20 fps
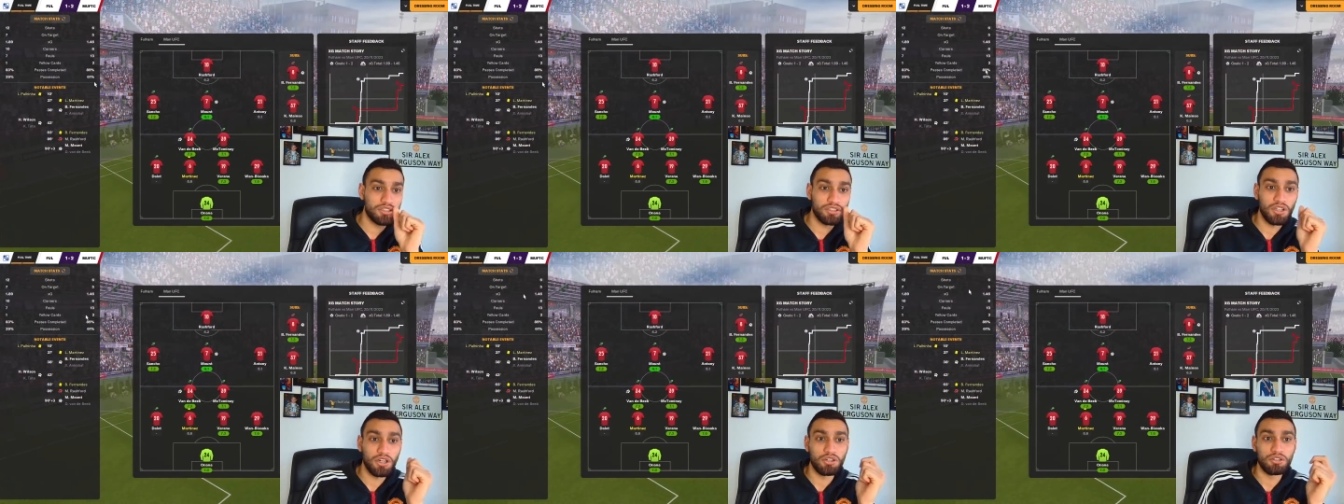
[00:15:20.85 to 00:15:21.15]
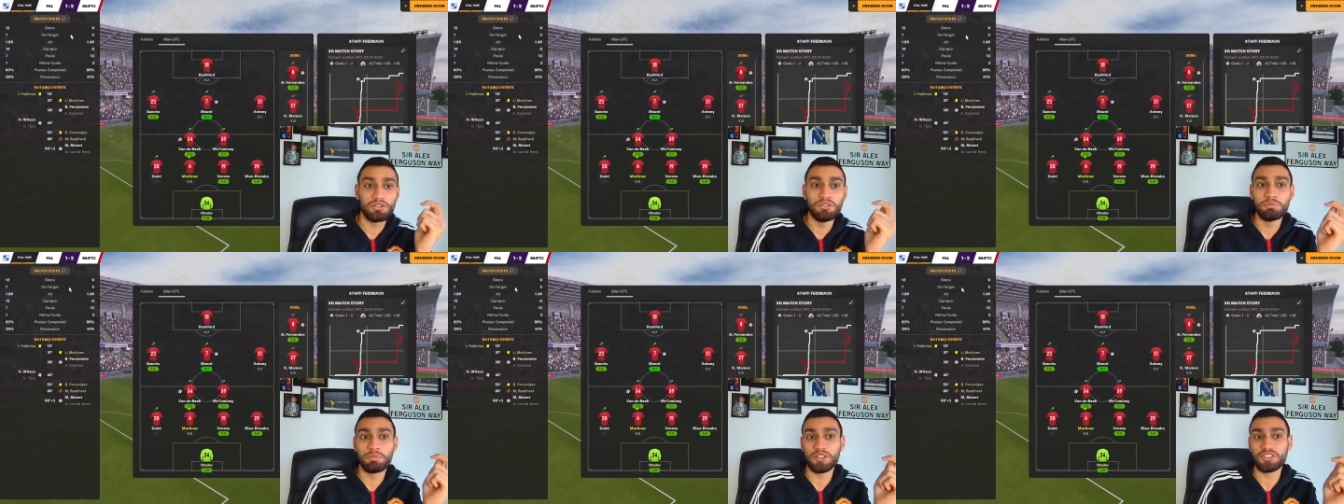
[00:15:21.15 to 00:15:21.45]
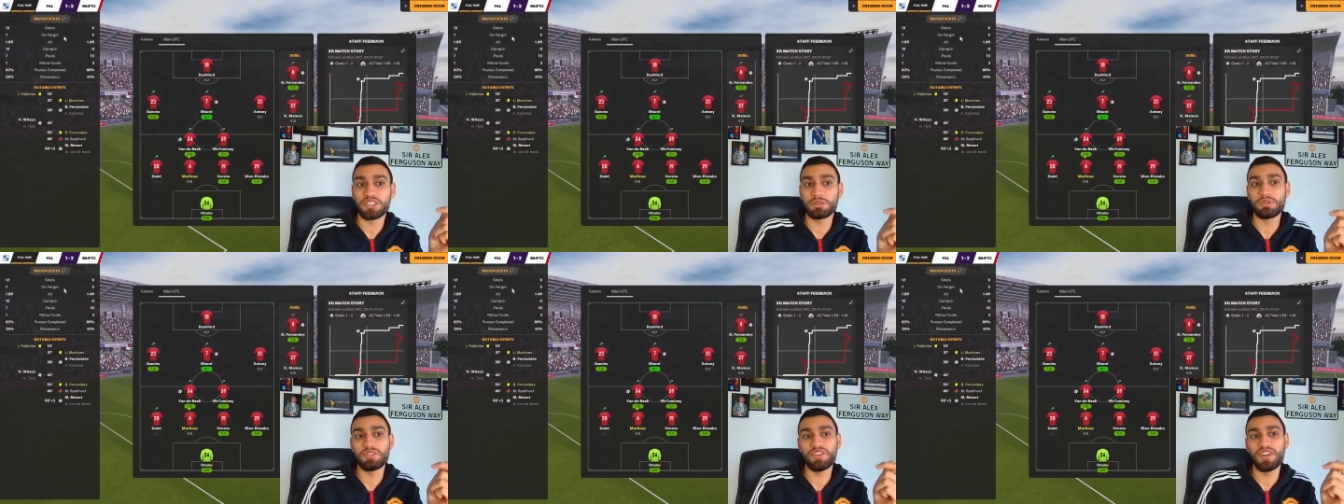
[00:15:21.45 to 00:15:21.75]
no, but
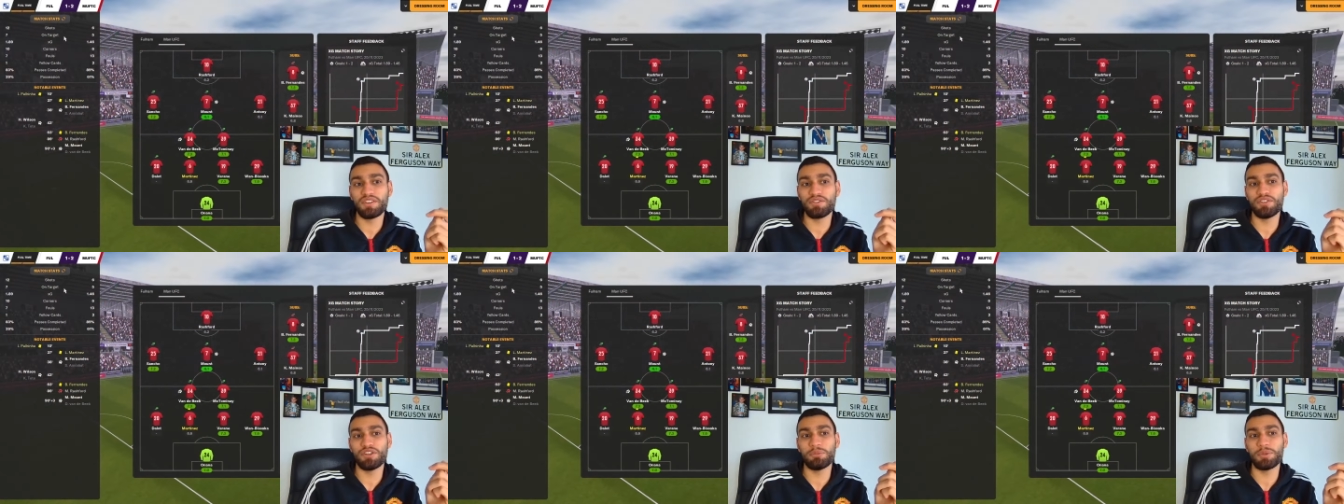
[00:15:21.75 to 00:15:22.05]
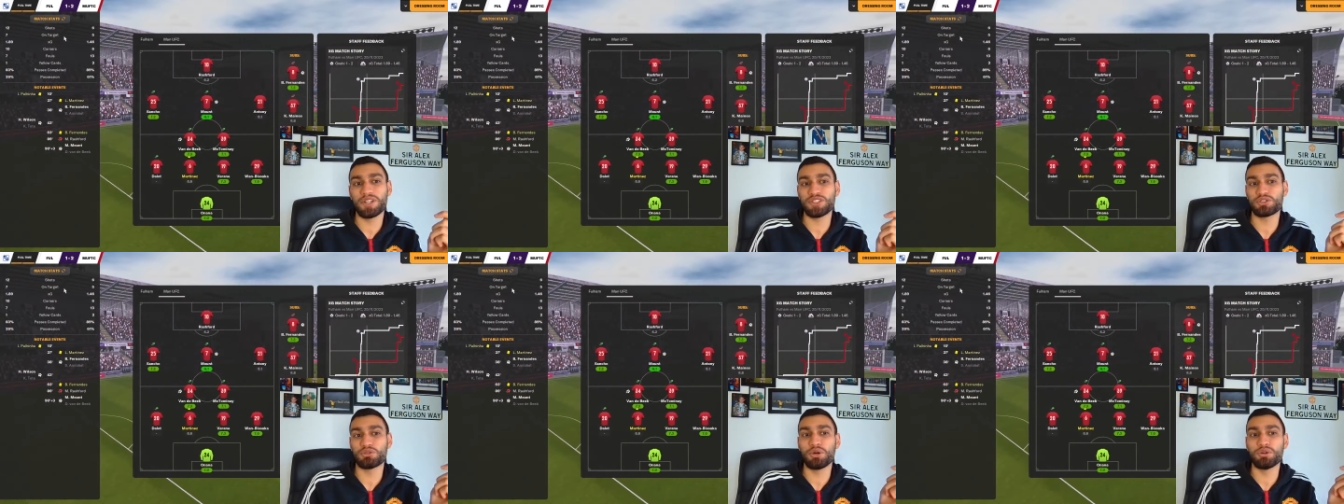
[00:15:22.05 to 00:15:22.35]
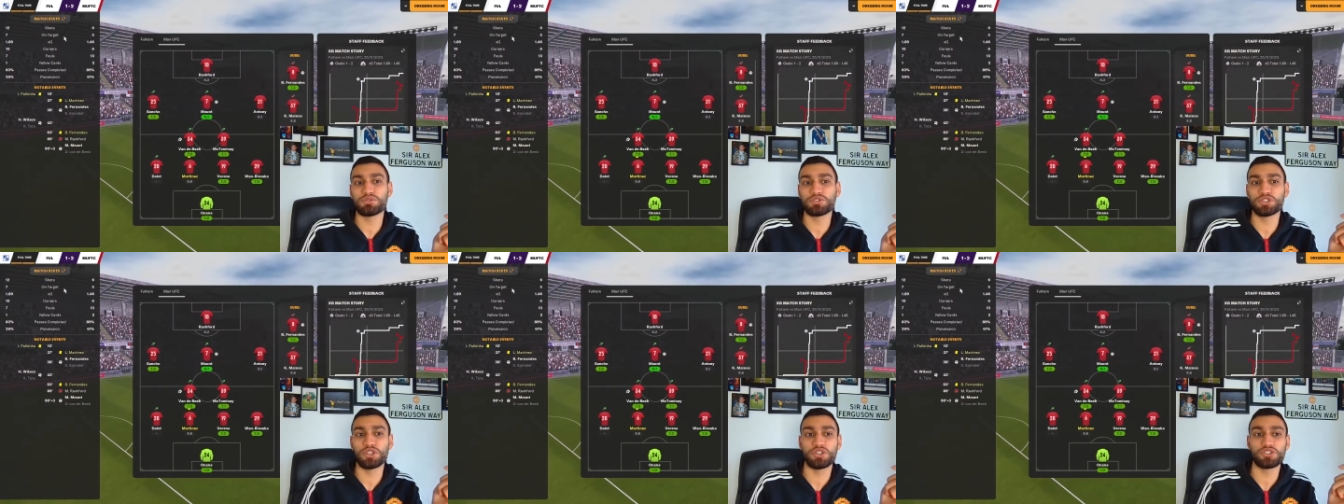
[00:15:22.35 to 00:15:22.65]
to be fair, Fulham had
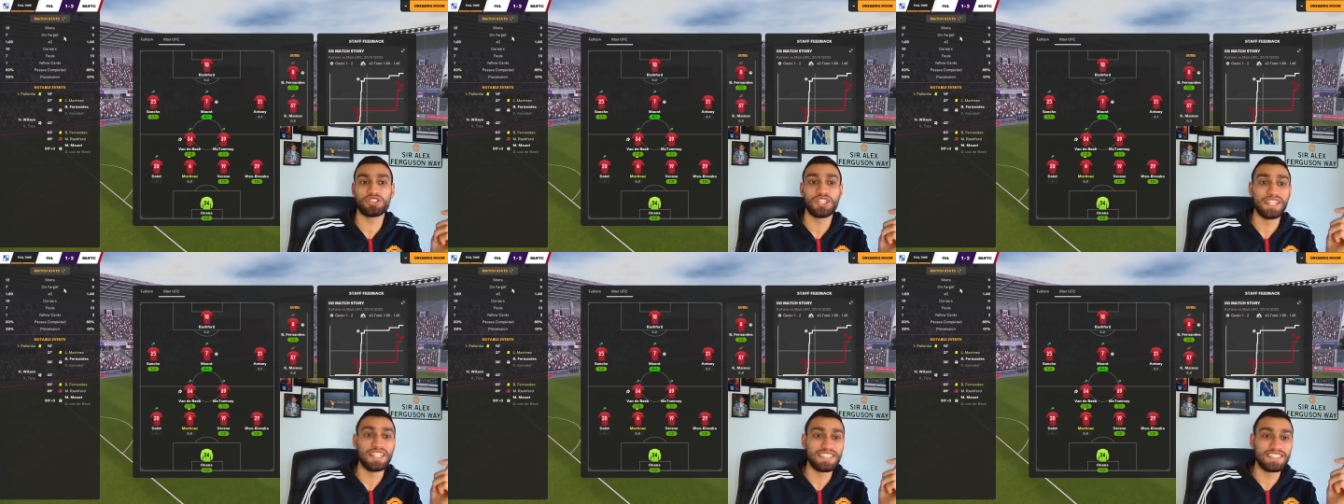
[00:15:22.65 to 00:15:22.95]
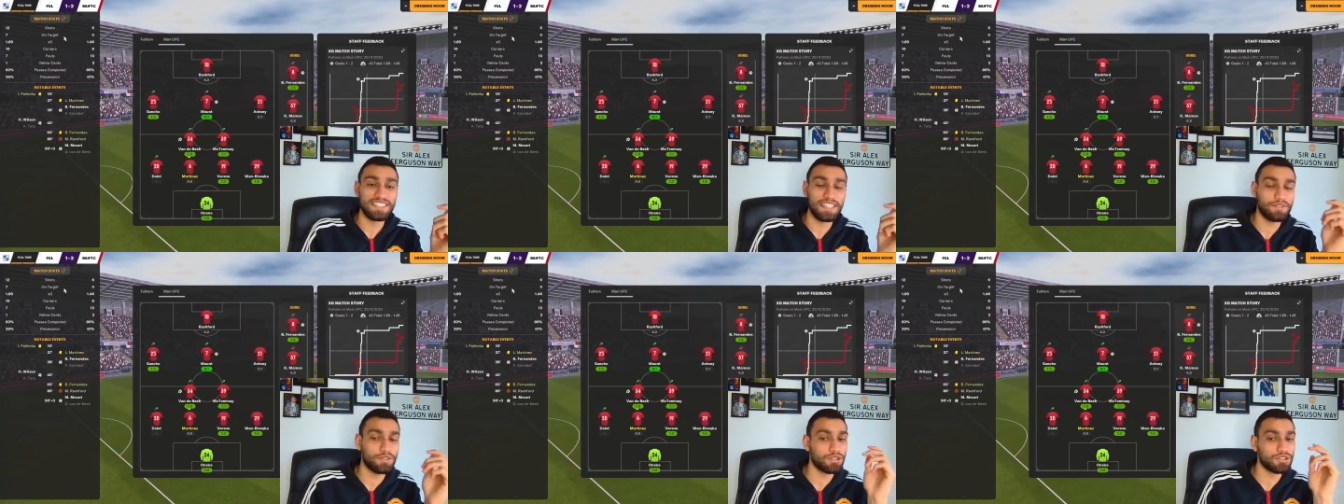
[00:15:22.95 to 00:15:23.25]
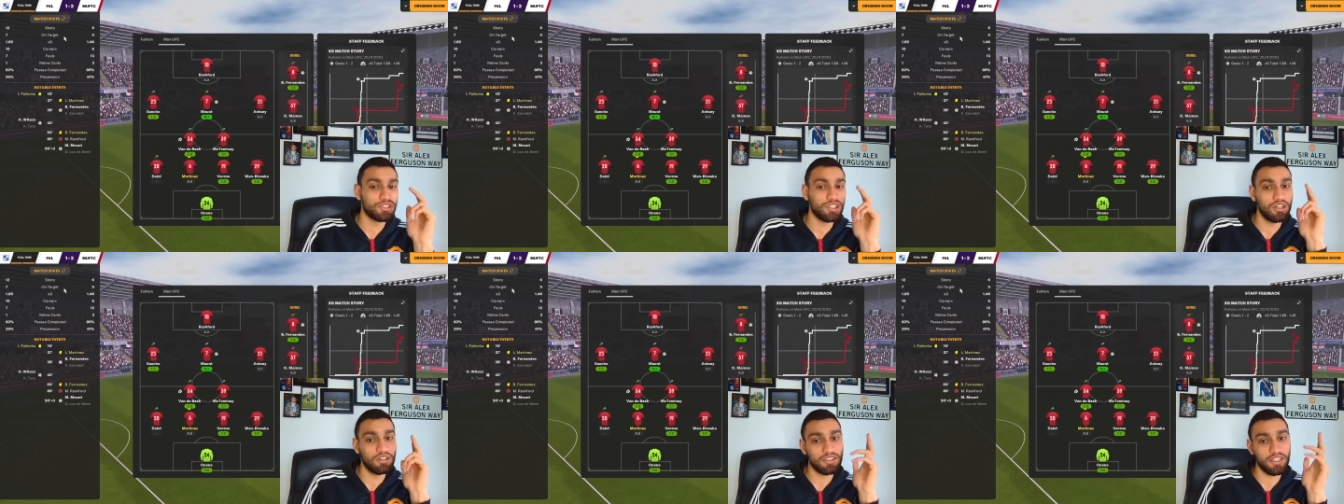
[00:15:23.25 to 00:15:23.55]
12 shots, 7 on
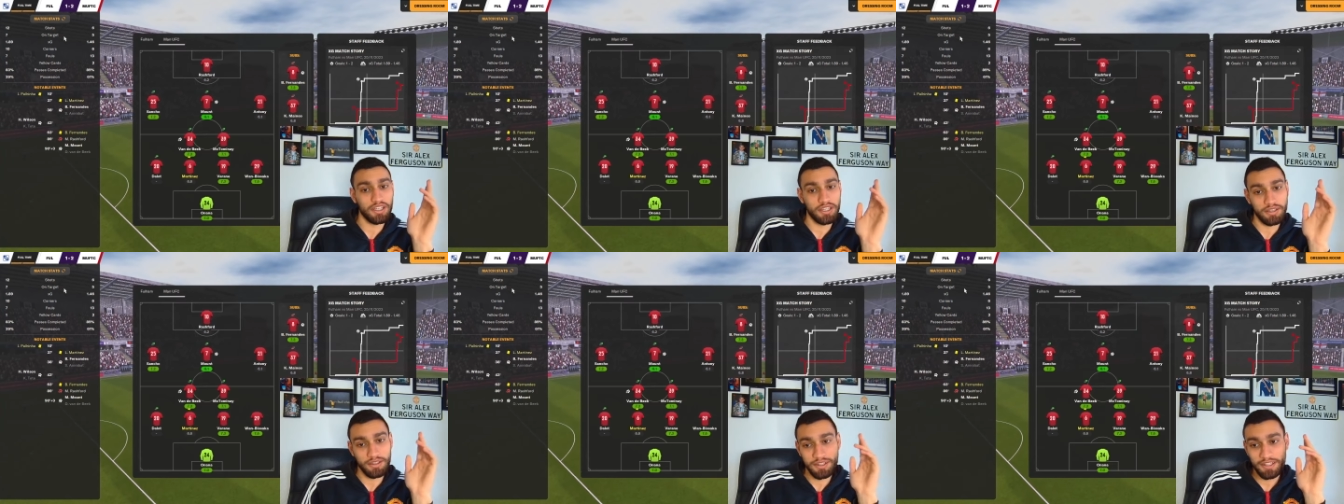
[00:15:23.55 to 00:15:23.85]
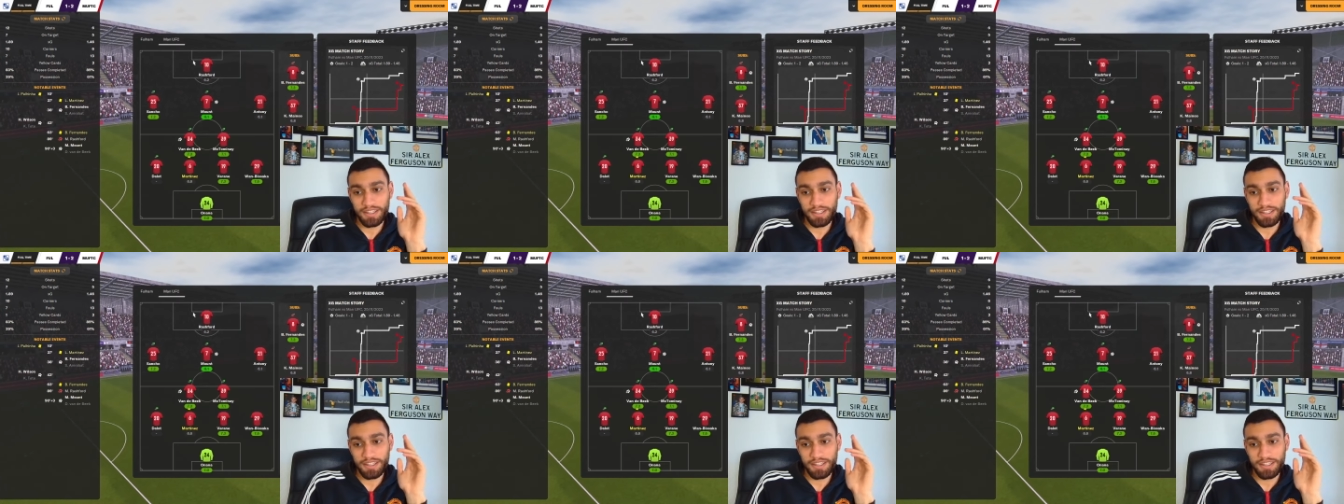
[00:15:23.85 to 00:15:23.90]
target.